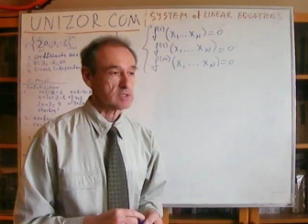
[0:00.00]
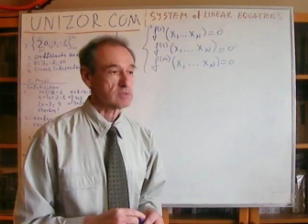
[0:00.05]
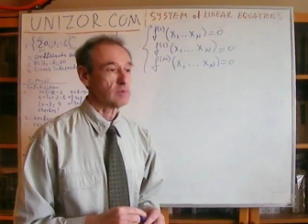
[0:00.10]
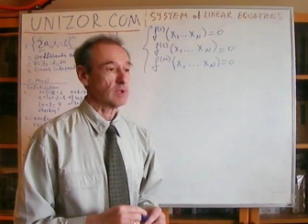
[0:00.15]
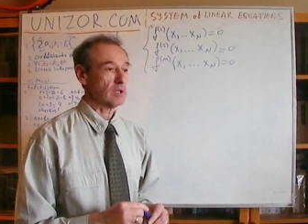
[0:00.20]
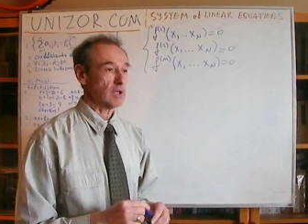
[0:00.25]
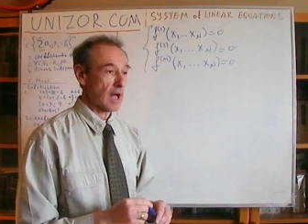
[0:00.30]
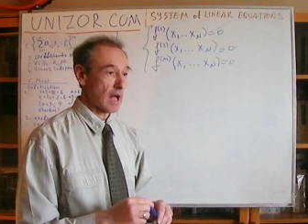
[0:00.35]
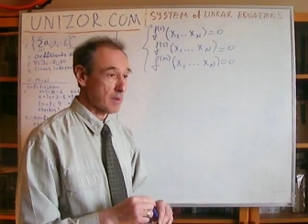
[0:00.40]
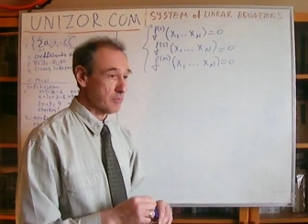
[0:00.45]

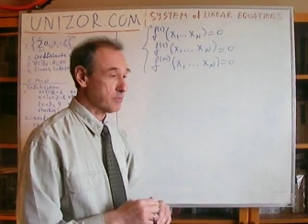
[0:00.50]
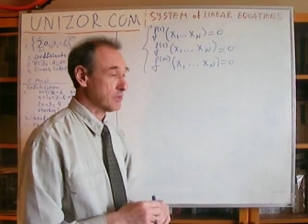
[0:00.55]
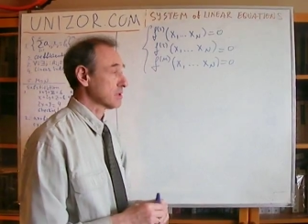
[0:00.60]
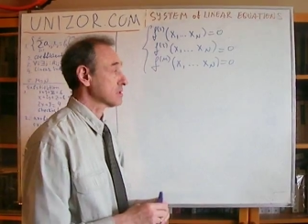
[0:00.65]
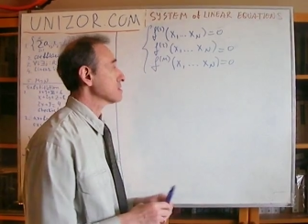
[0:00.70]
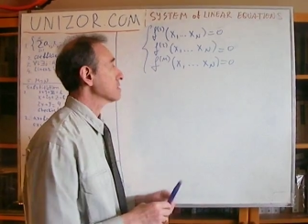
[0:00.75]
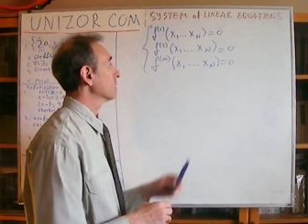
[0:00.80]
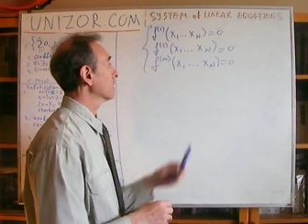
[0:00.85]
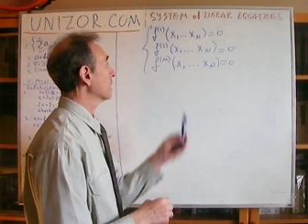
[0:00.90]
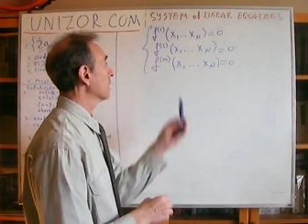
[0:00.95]
Well,
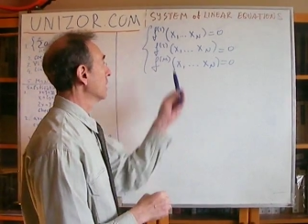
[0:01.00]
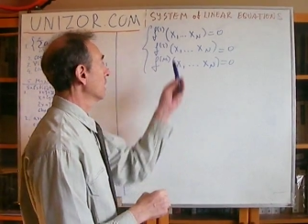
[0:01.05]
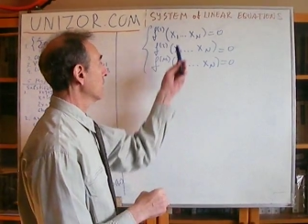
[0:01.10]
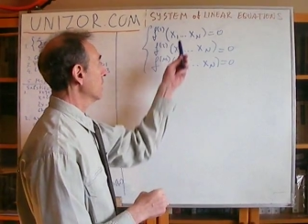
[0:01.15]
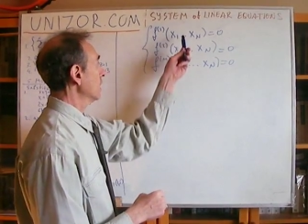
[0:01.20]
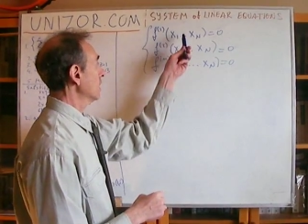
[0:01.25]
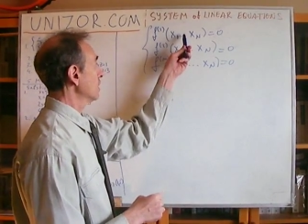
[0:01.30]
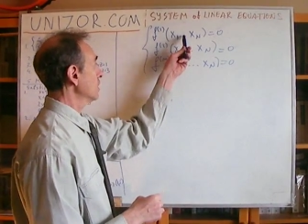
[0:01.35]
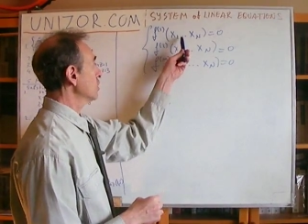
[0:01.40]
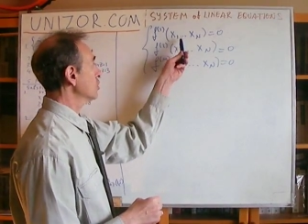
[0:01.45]
obviously,
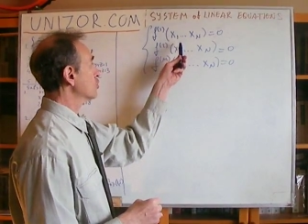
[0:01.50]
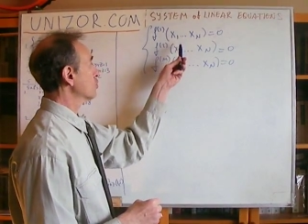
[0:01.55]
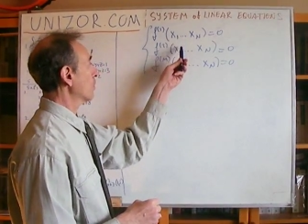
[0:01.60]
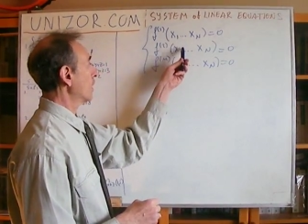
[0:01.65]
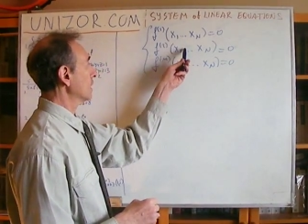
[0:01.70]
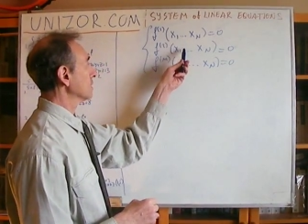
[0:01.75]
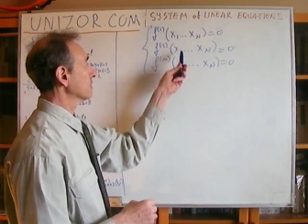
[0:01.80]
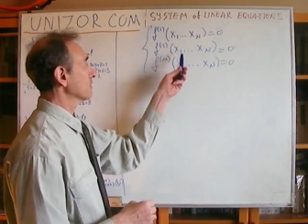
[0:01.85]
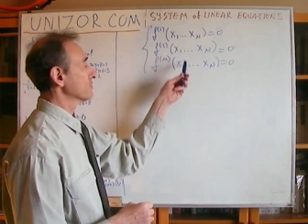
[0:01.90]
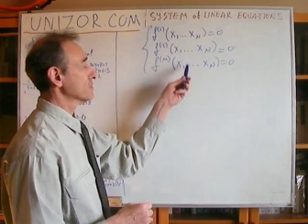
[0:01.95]
each
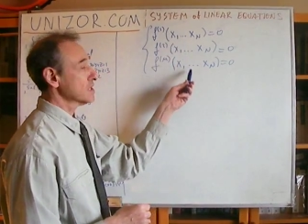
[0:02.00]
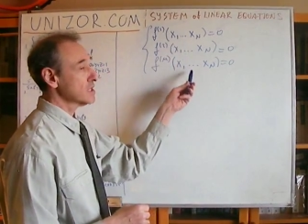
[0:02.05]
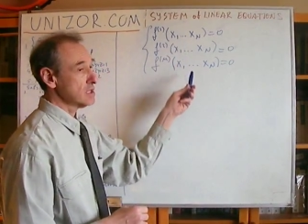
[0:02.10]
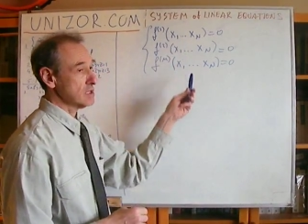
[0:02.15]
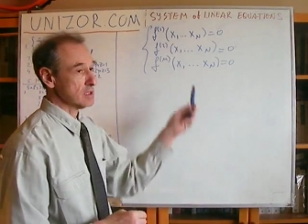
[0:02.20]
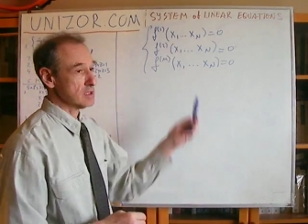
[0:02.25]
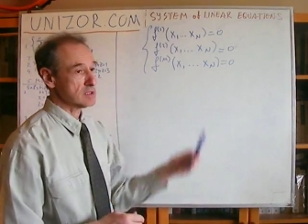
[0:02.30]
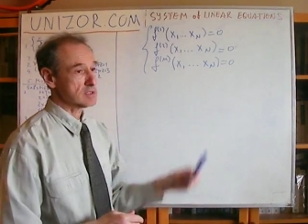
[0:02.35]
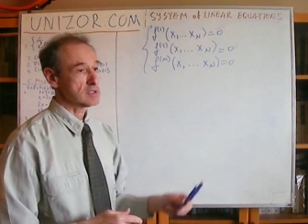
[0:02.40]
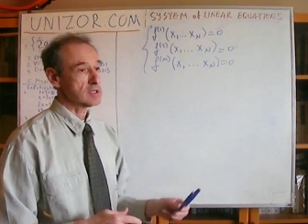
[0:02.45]
one of
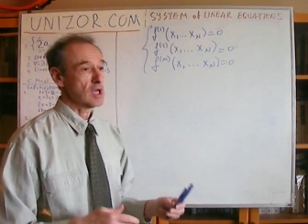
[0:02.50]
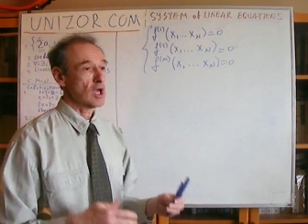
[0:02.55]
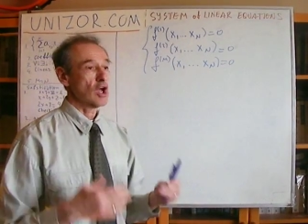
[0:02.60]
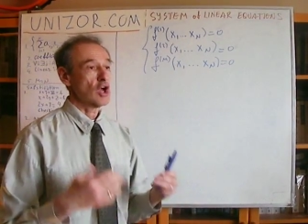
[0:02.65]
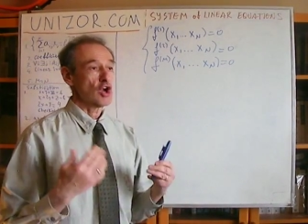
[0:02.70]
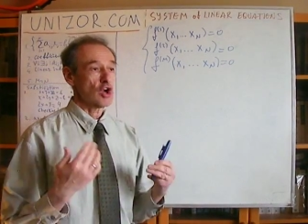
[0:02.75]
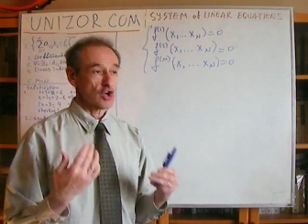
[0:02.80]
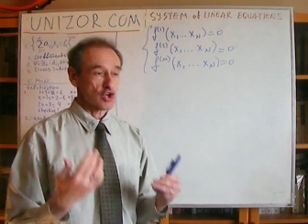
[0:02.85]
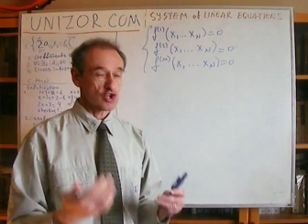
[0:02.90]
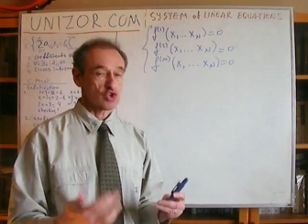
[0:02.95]
these
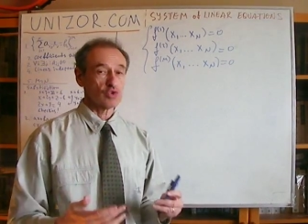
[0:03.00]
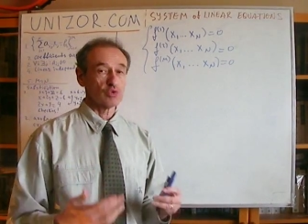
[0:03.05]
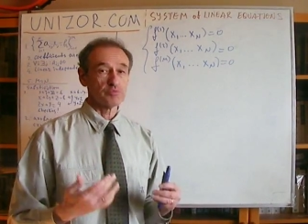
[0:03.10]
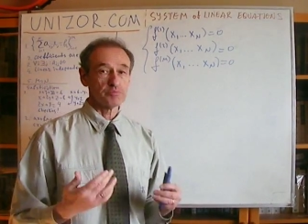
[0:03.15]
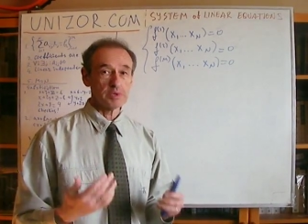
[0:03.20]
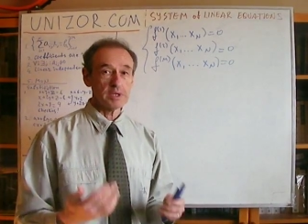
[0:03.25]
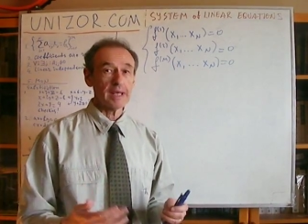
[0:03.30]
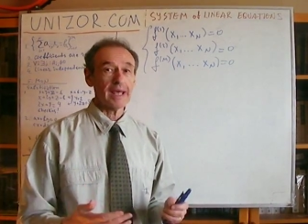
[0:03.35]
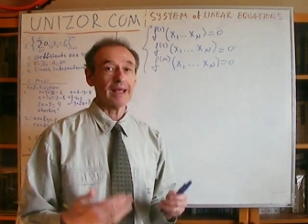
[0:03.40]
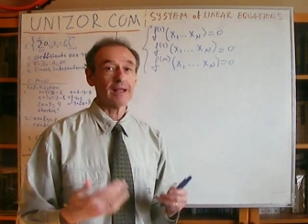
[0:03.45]
should
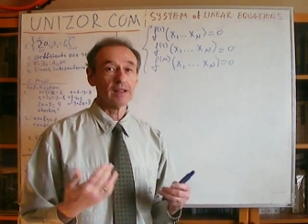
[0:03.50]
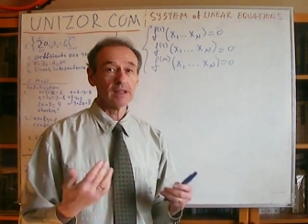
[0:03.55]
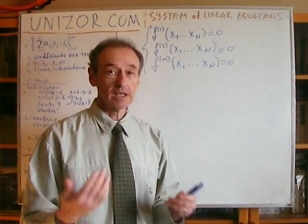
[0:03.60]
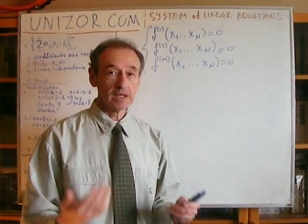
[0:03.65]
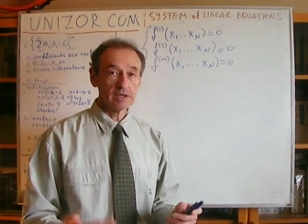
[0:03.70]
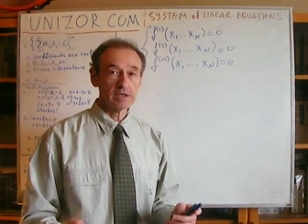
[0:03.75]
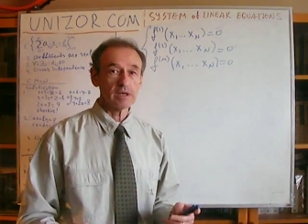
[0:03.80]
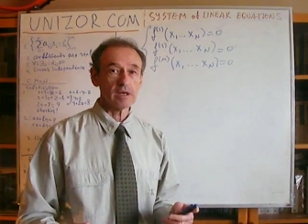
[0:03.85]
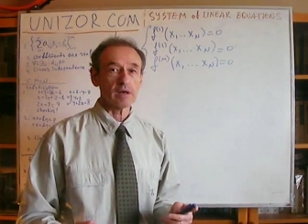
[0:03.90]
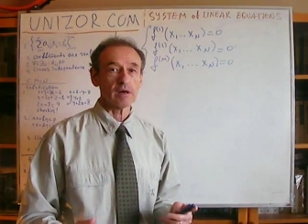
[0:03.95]
be a
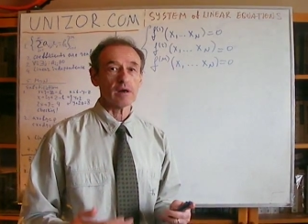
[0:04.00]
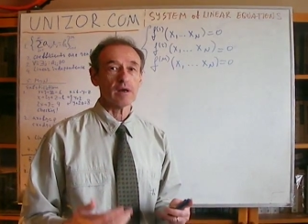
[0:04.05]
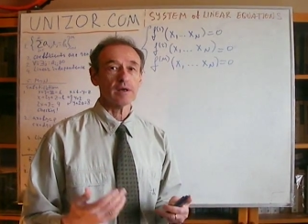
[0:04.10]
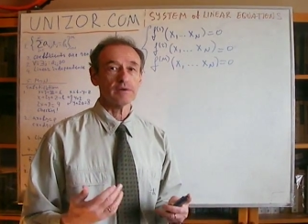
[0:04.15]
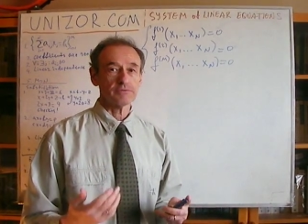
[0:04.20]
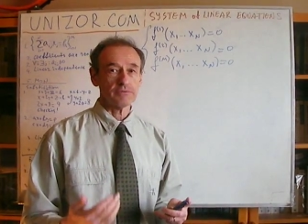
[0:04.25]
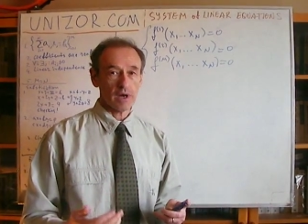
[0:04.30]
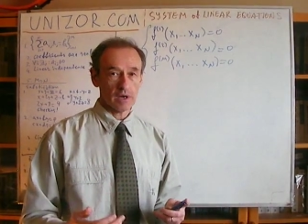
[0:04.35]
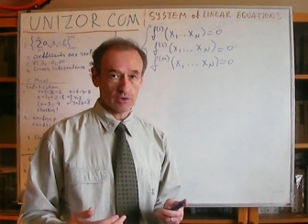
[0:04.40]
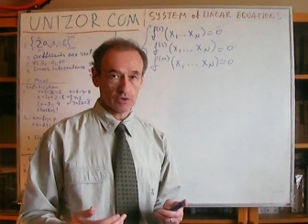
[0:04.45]
linear
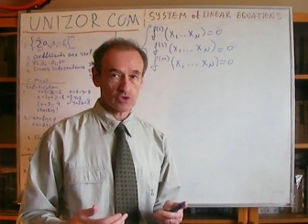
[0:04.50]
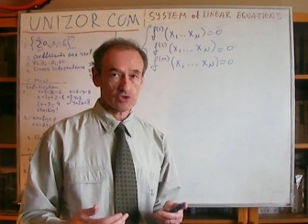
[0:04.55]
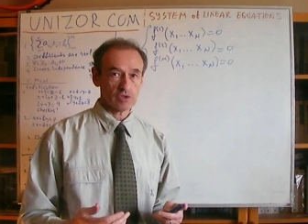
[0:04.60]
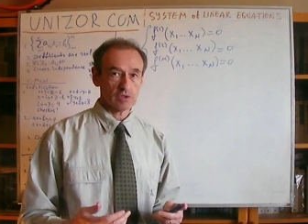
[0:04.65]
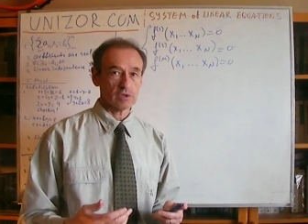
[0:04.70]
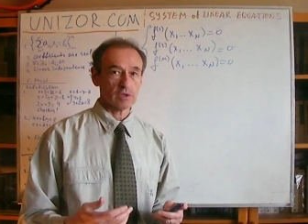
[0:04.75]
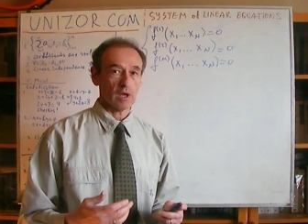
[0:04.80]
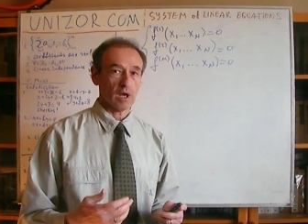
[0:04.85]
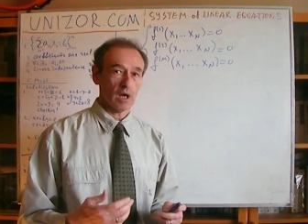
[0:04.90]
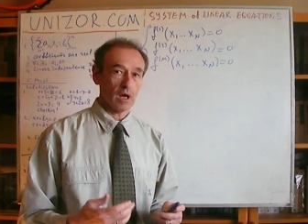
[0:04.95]

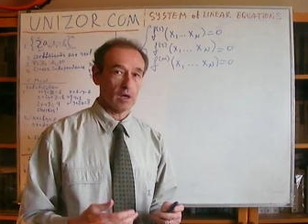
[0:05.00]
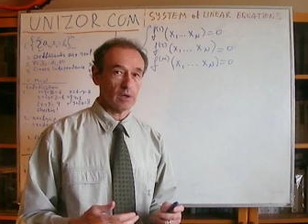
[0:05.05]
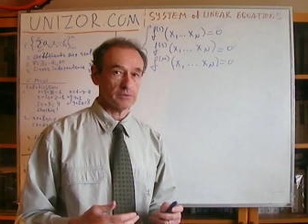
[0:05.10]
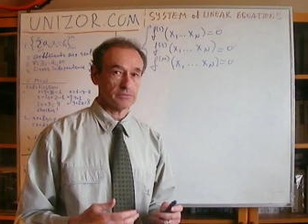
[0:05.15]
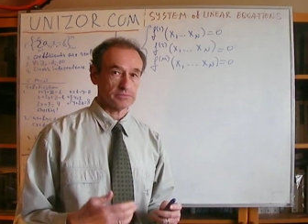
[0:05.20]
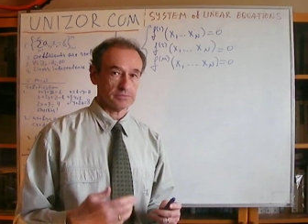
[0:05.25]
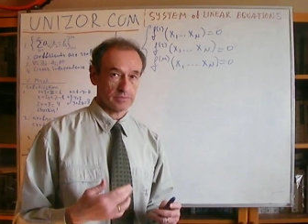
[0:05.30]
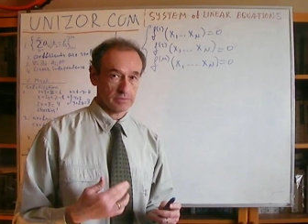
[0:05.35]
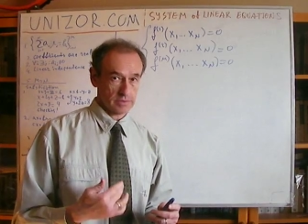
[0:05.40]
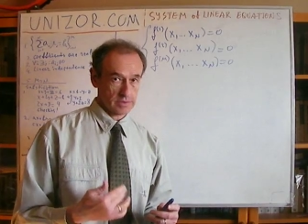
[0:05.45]
function of
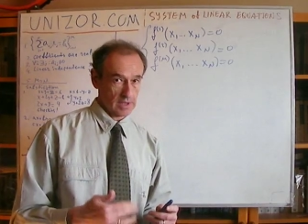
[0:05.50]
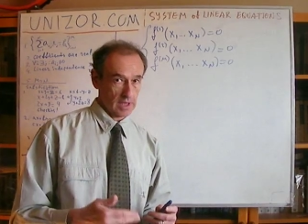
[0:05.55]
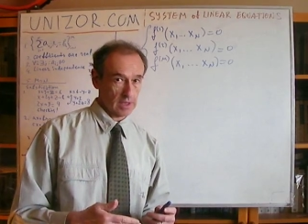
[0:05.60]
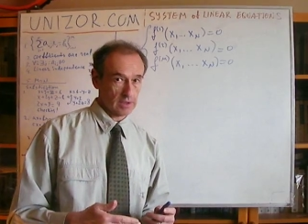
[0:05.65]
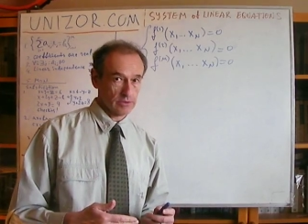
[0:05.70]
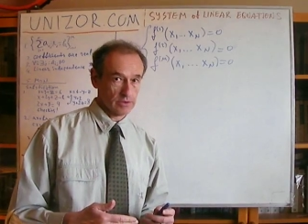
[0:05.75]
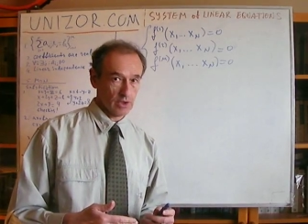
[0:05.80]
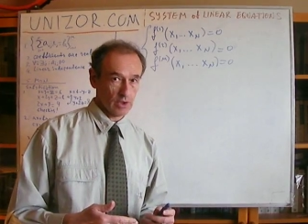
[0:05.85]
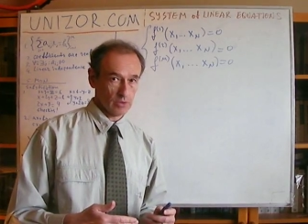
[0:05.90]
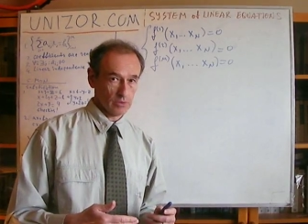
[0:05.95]
the
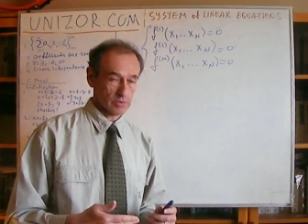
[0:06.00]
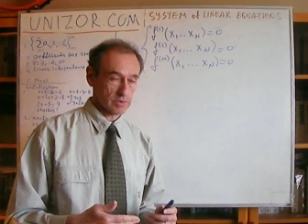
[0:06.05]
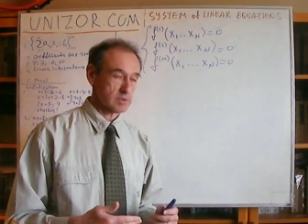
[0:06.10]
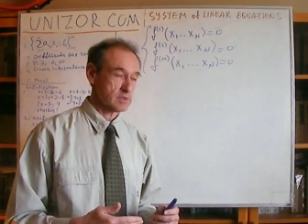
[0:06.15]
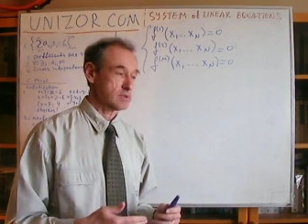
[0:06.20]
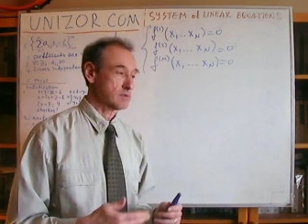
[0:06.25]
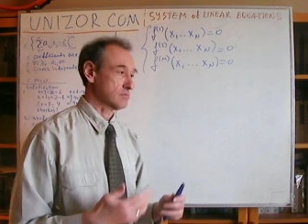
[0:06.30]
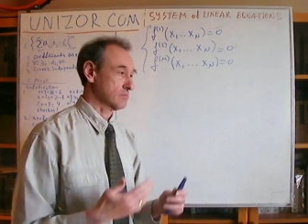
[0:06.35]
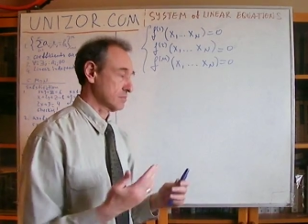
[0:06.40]
unknowns.